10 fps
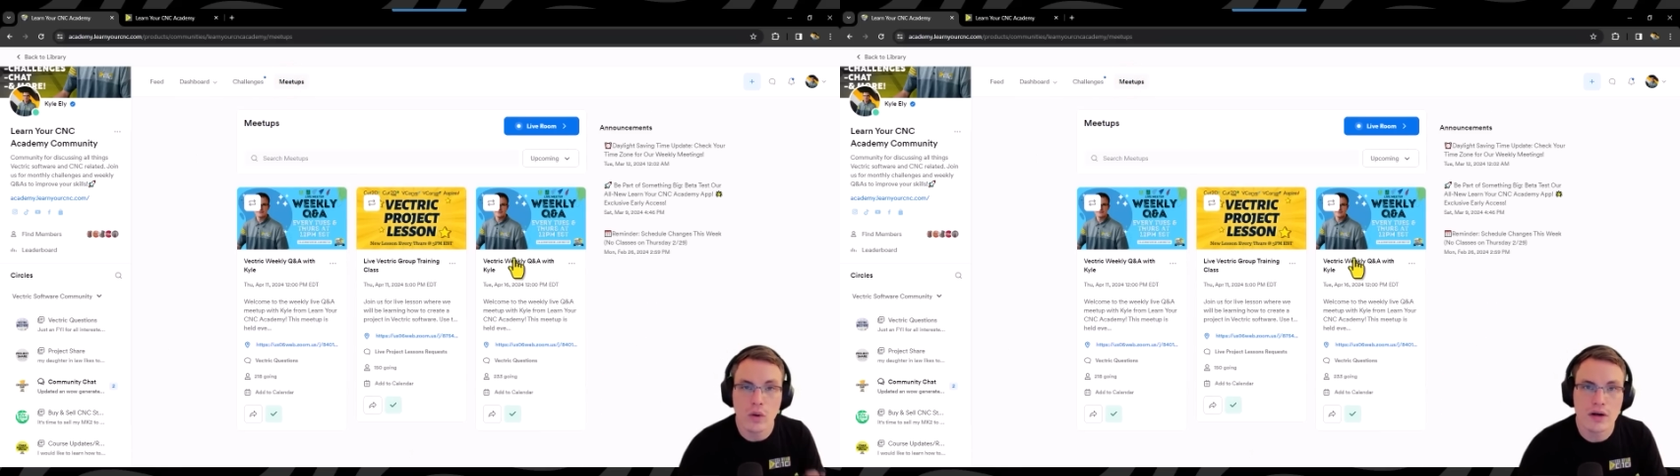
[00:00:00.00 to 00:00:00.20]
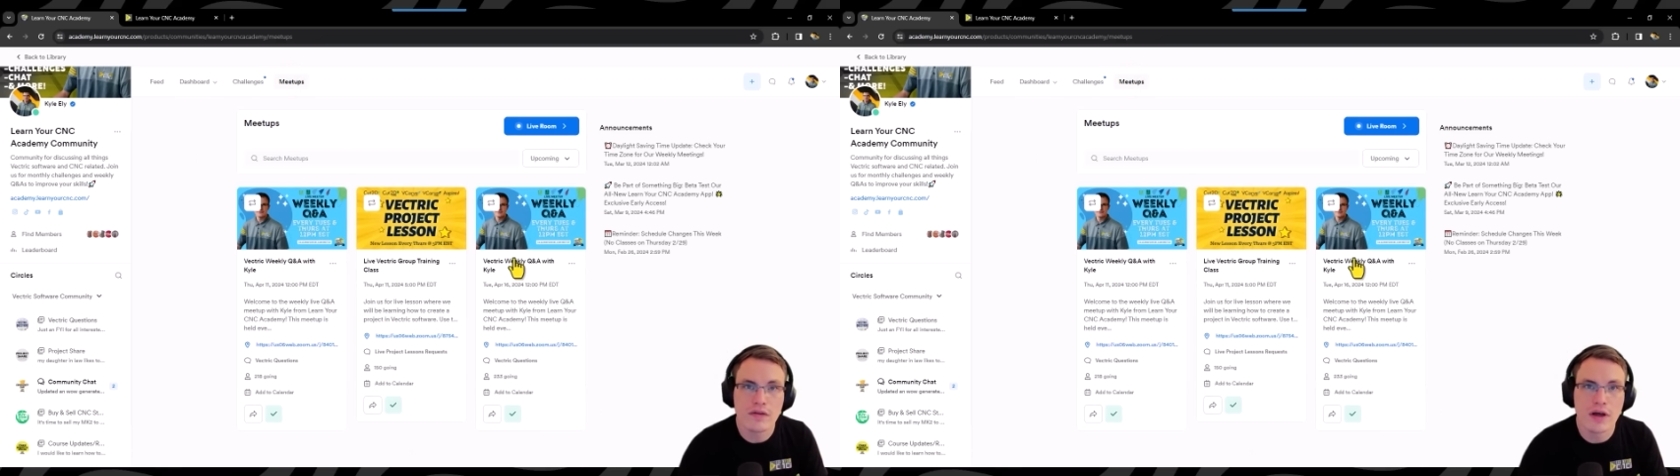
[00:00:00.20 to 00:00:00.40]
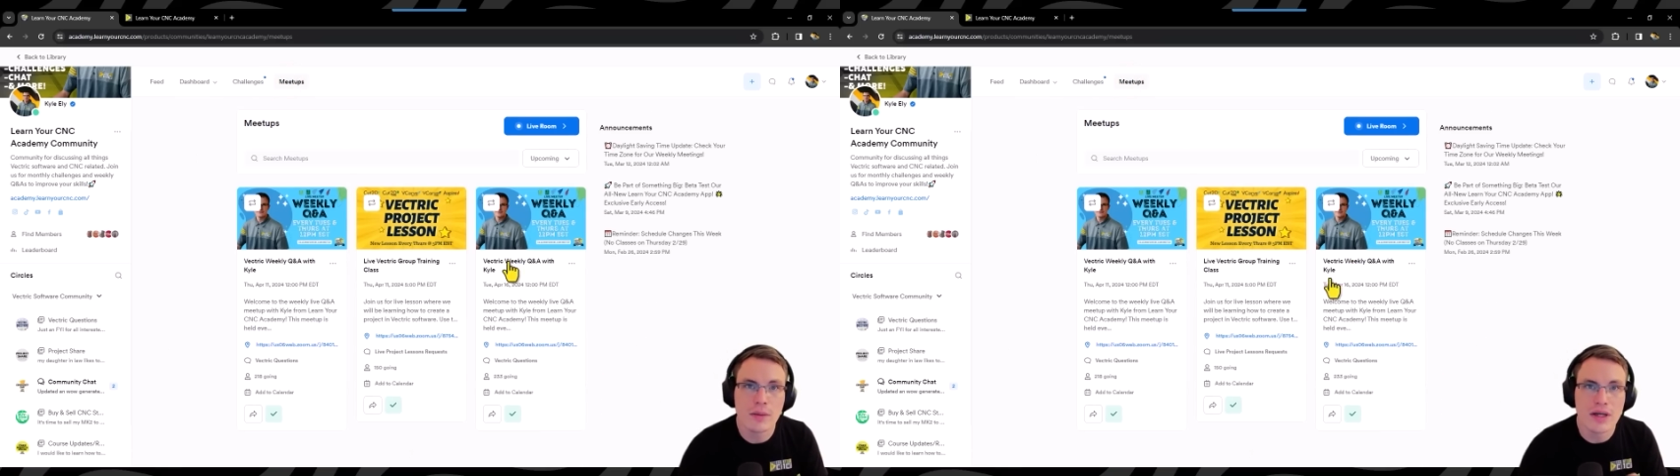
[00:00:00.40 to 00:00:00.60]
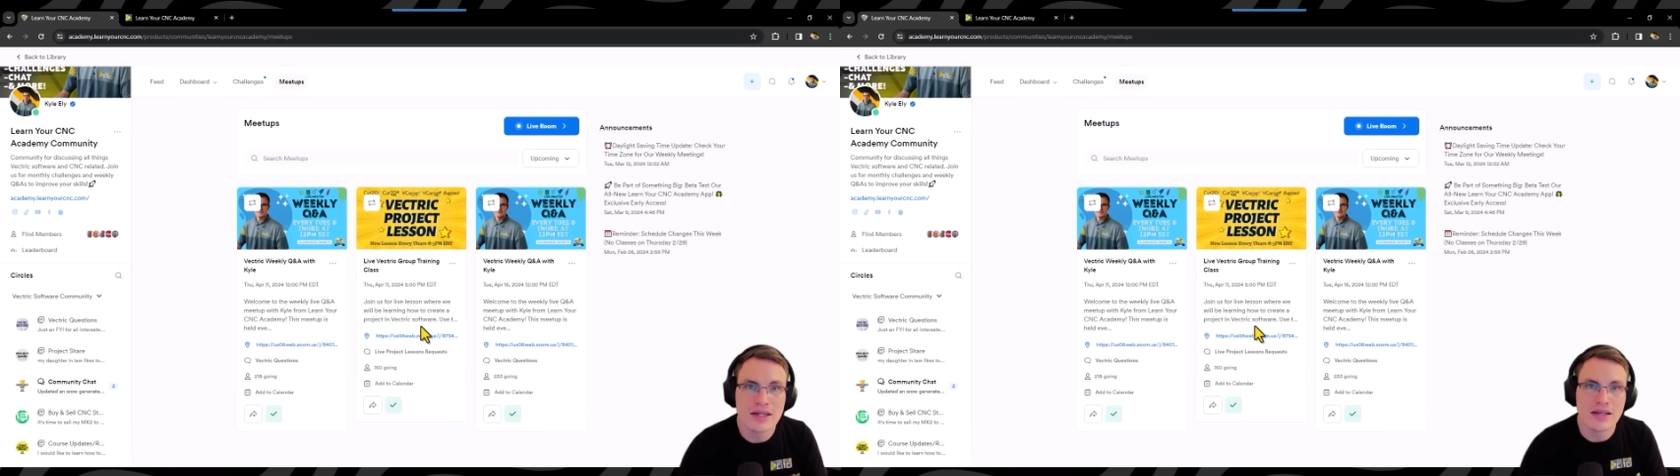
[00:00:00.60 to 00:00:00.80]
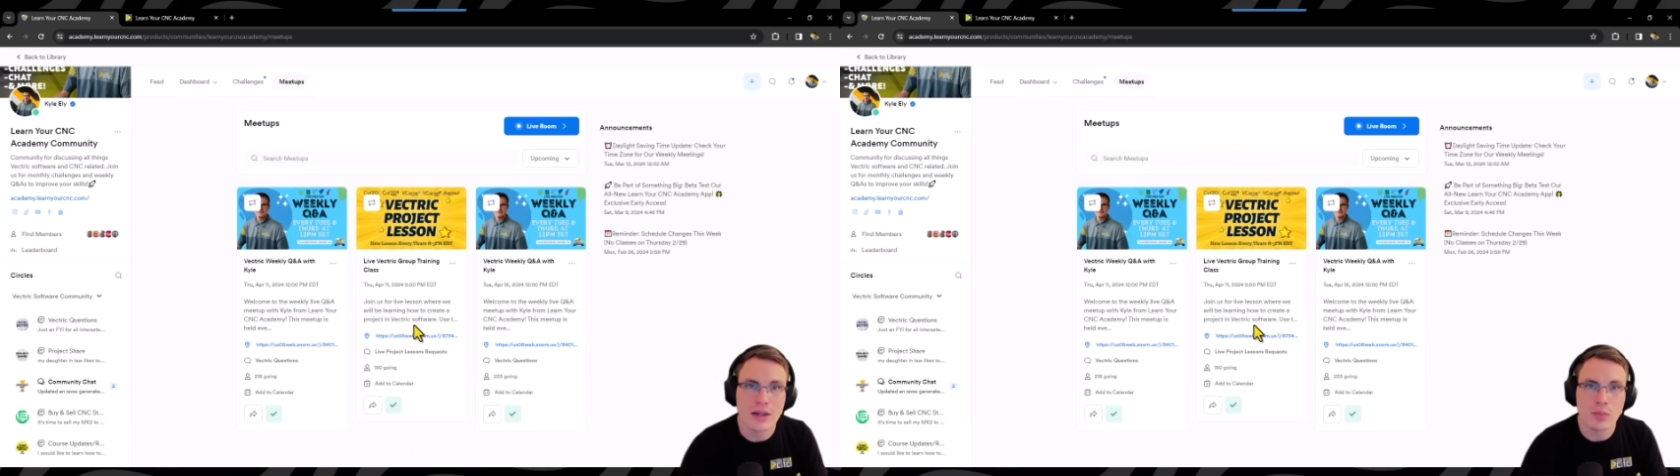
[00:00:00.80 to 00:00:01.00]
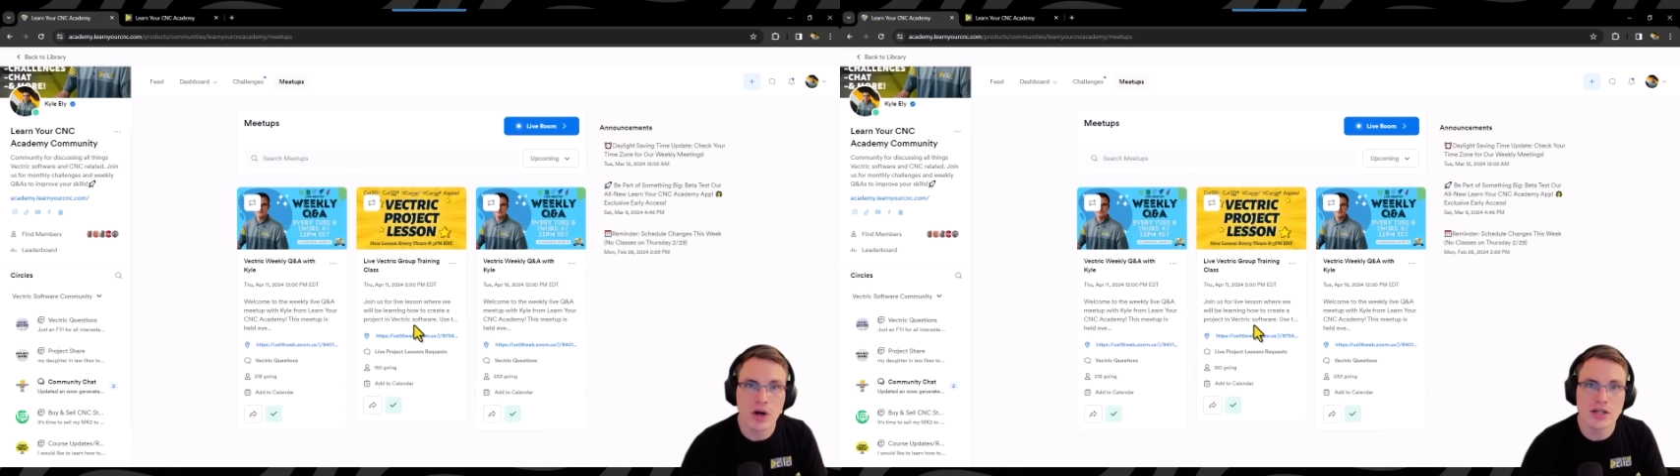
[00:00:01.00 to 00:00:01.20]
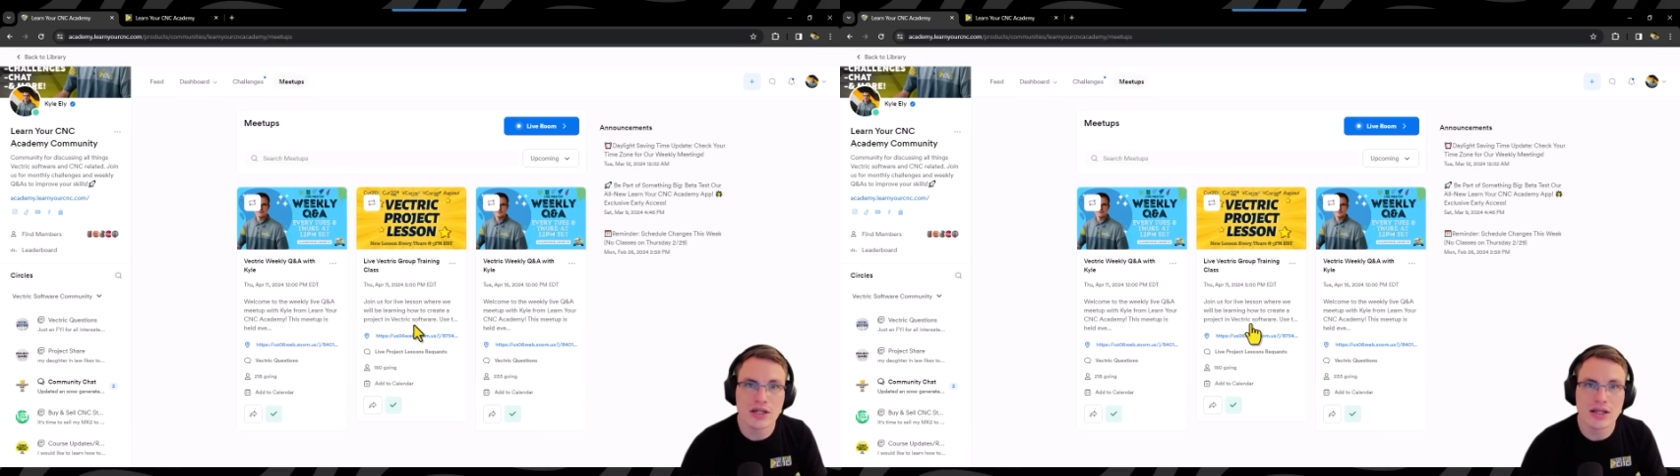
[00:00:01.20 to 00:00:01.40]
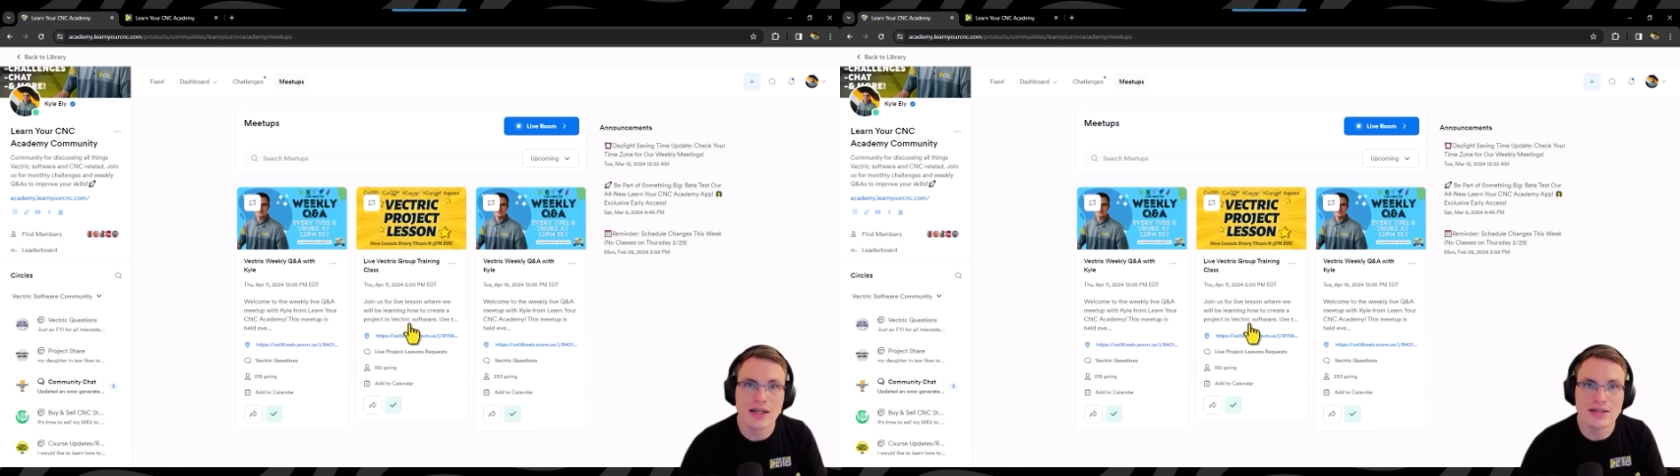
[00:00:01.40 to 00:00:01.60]
One of them is a
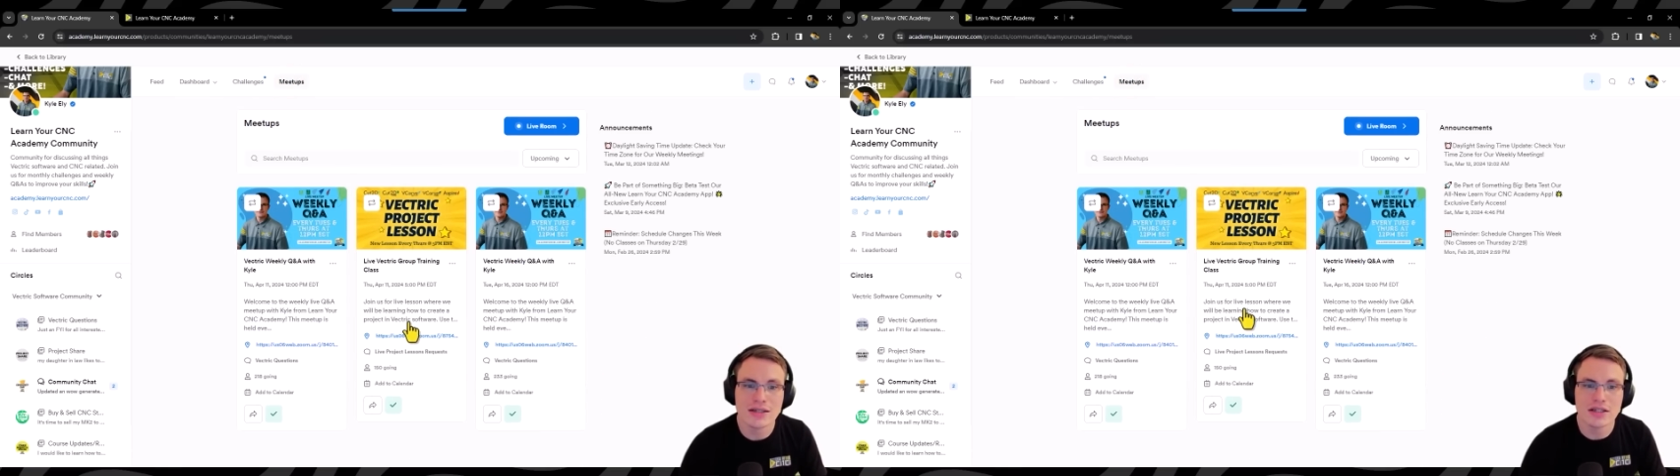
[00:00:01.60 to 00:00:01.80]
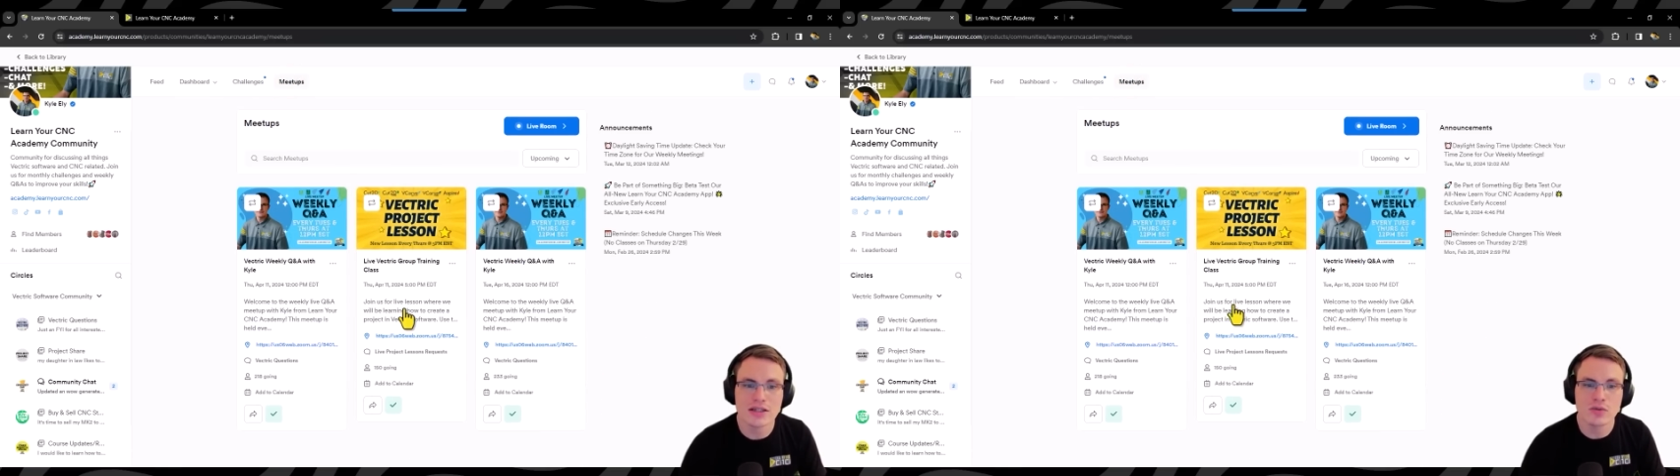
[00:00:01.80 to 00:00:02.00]
project lesson each